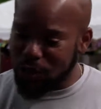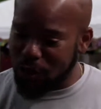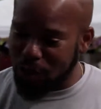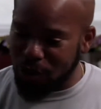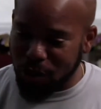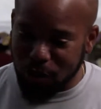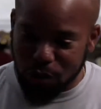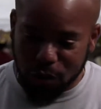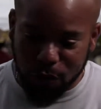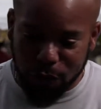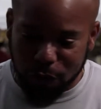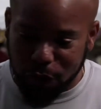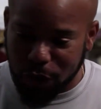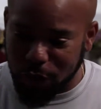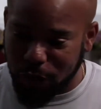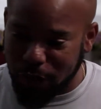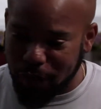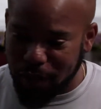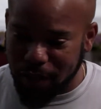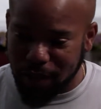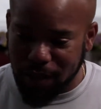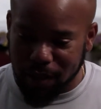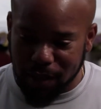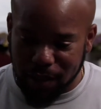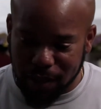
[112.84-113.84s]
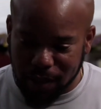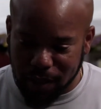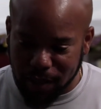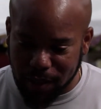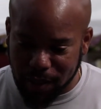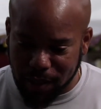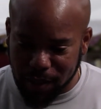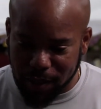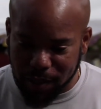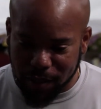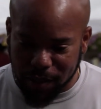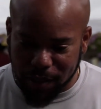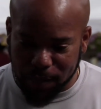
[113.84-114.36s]
turn over
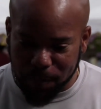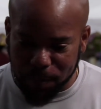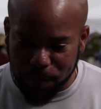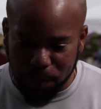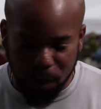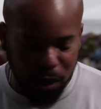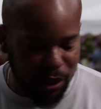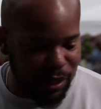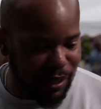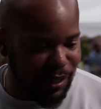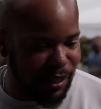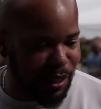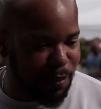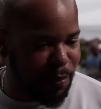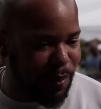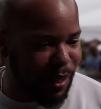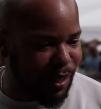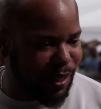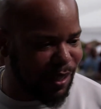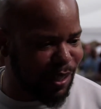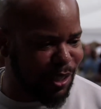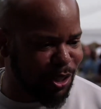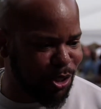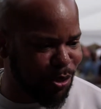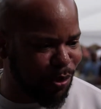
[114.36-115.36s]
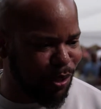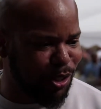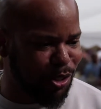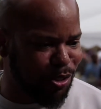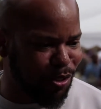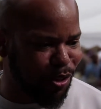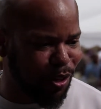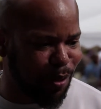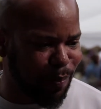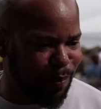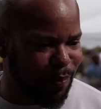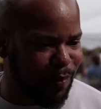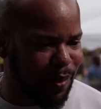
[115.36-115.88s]
a bucket and make it into a
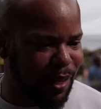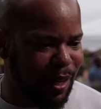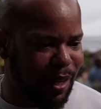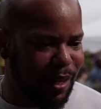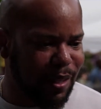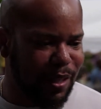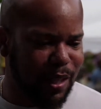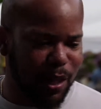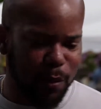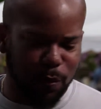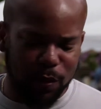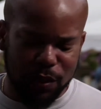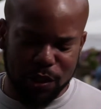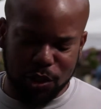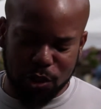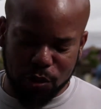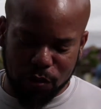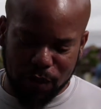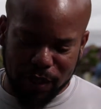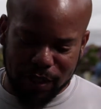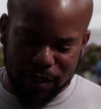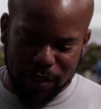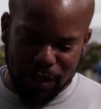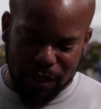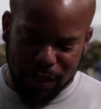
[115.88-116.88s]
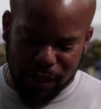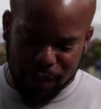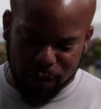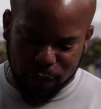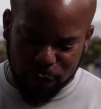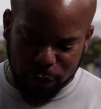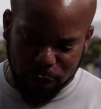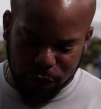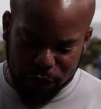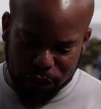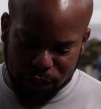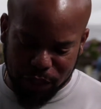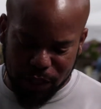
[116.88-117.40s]
drum. They would string together
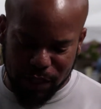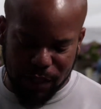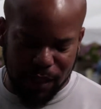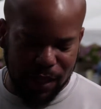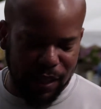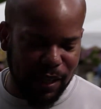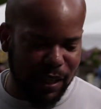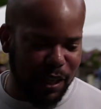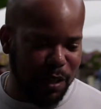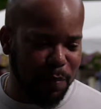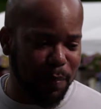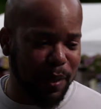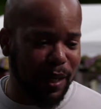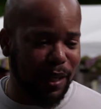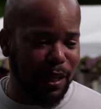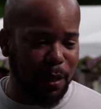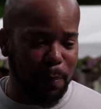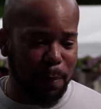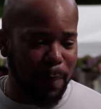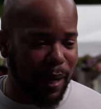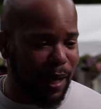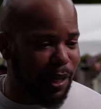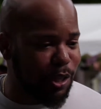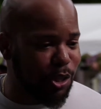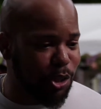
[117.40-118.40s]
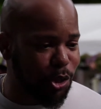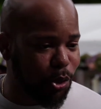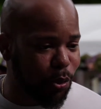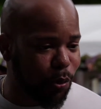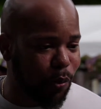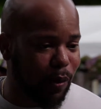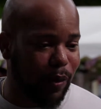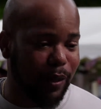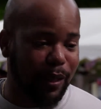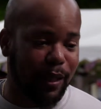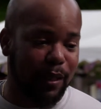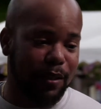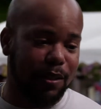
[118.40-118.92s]
fishing line and make a banjo
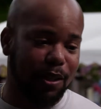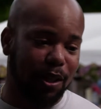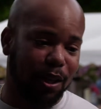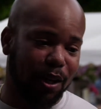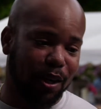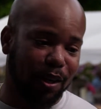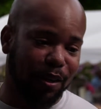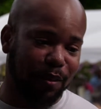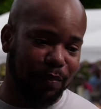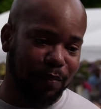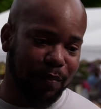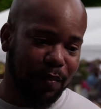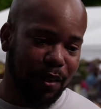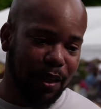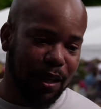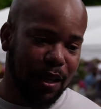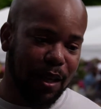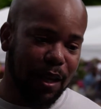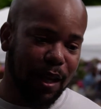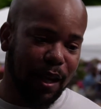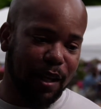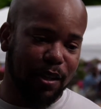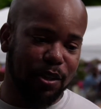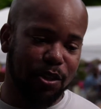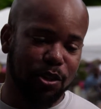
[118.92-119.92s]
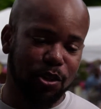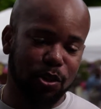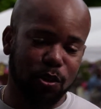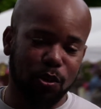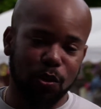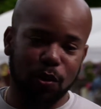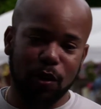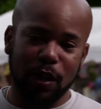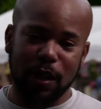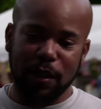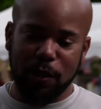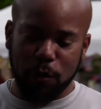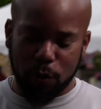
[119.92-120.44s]
or a guitar.
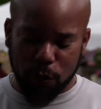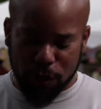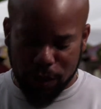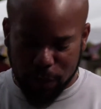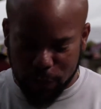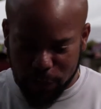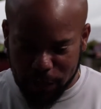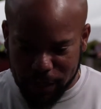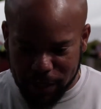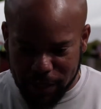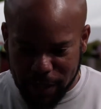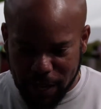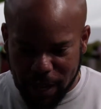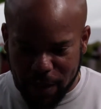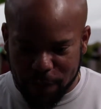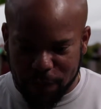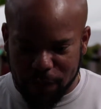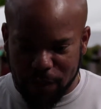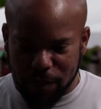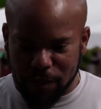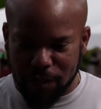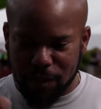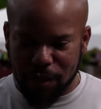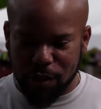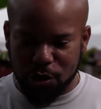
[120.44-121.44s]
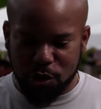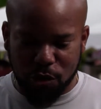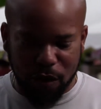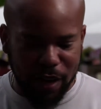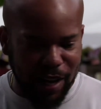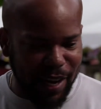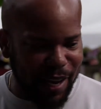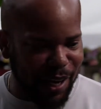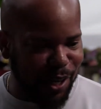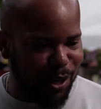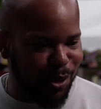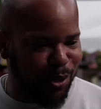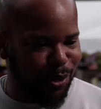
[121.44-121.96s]
Or they would have the
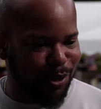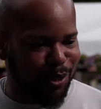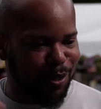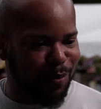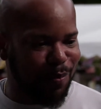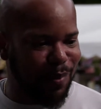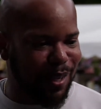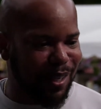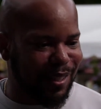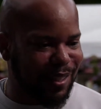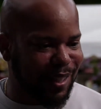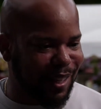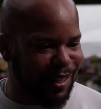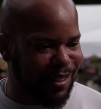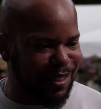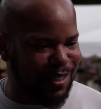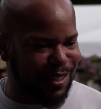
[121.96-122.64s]
triangle to make that